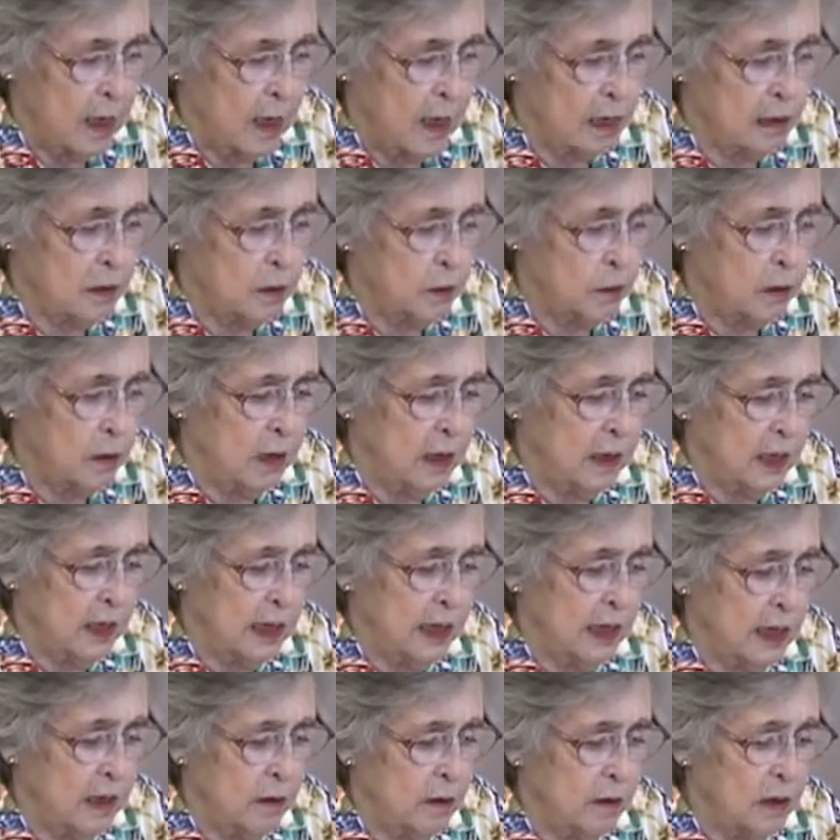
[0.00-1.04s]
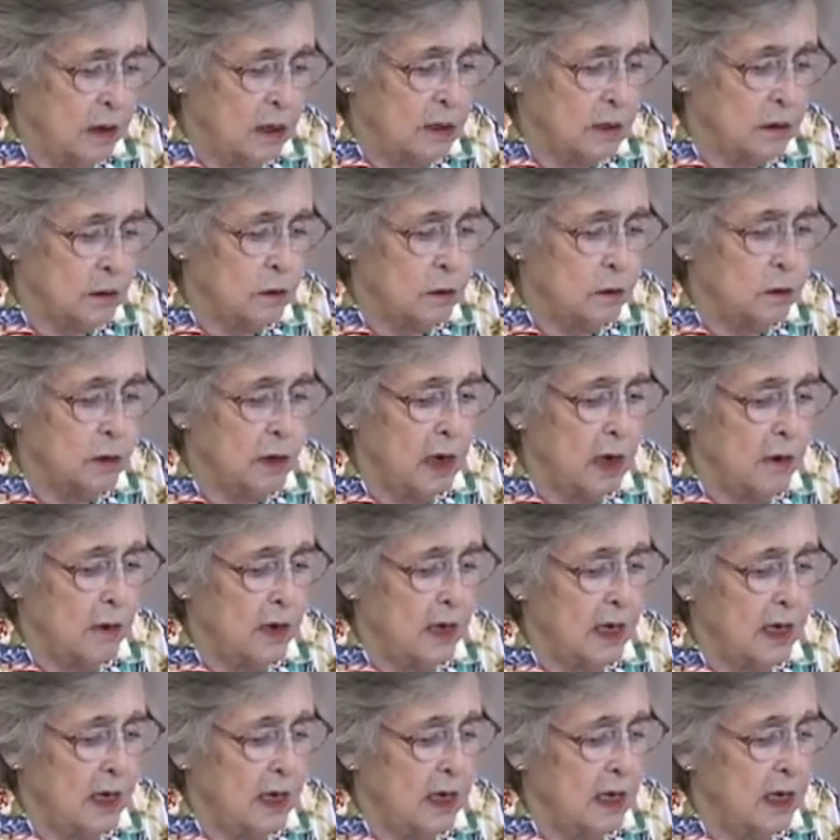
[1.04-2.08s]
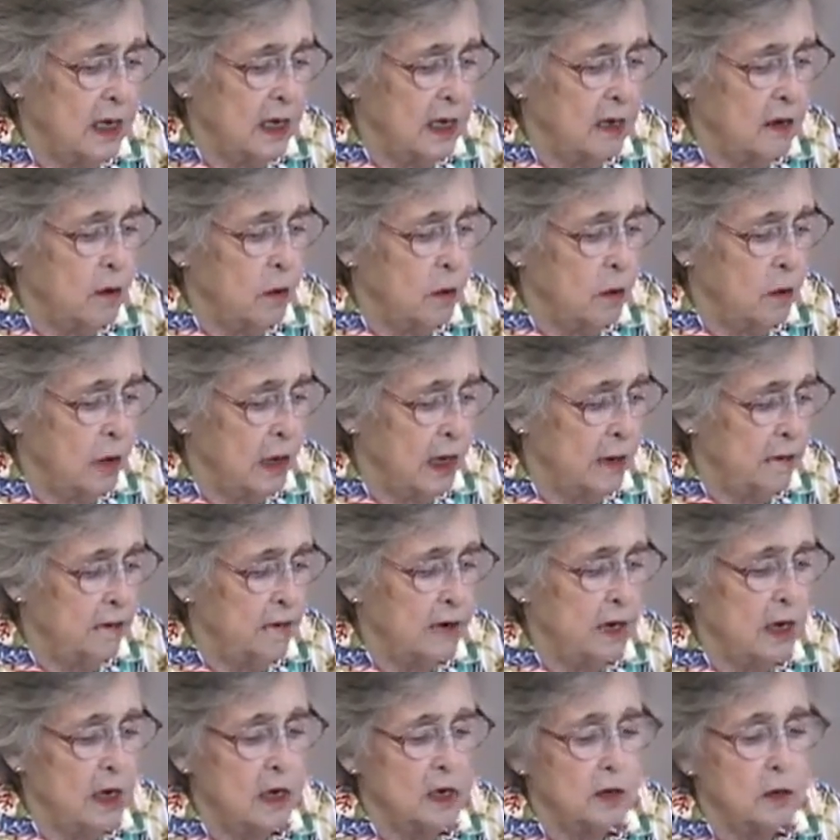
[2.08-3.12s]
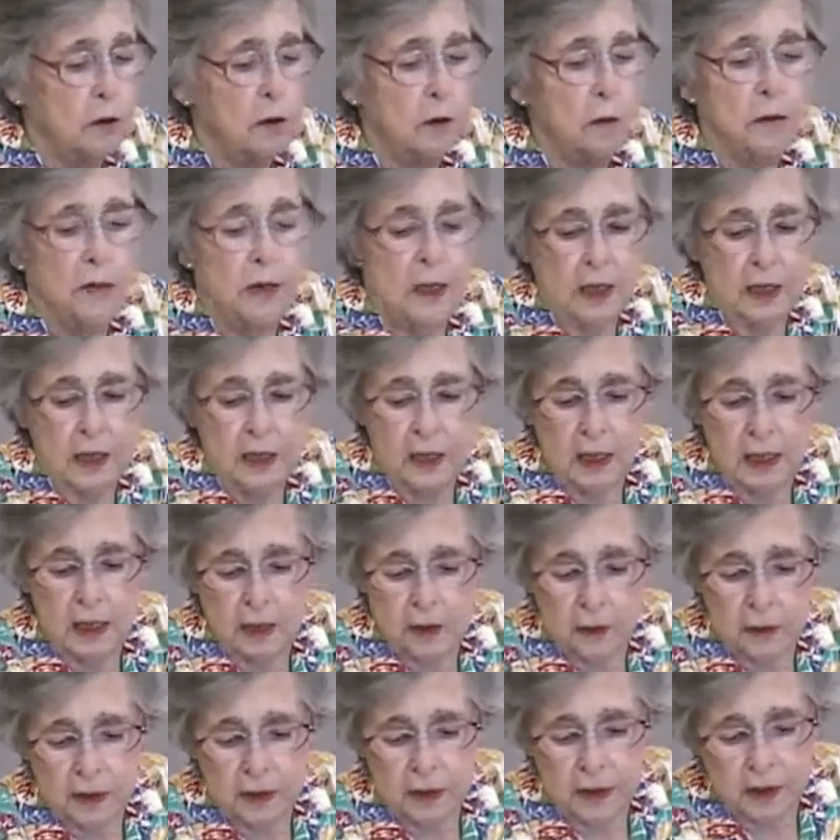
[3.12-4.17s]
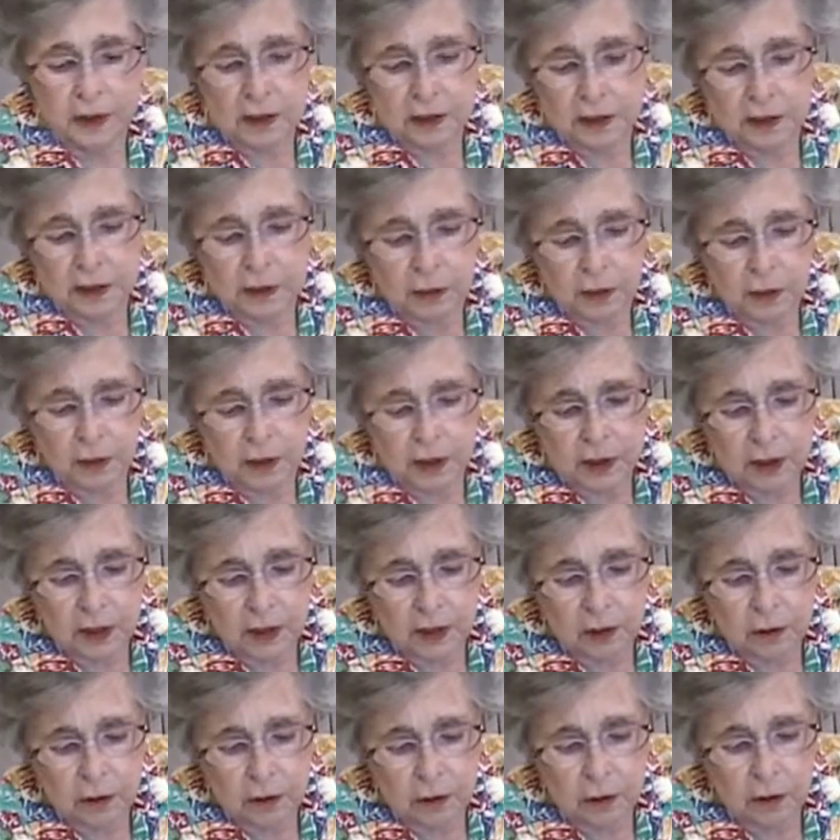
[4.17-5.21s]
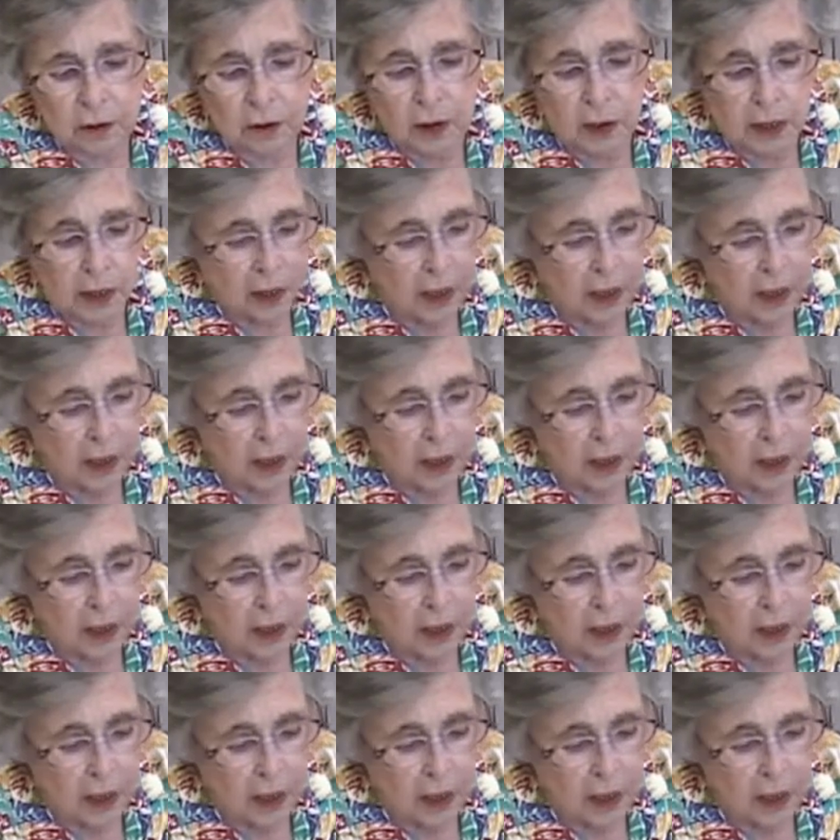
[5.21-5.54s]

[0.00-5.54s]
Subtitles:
Here's one that it was too crowded, it didn't quite finish opening yet, but this is what they do.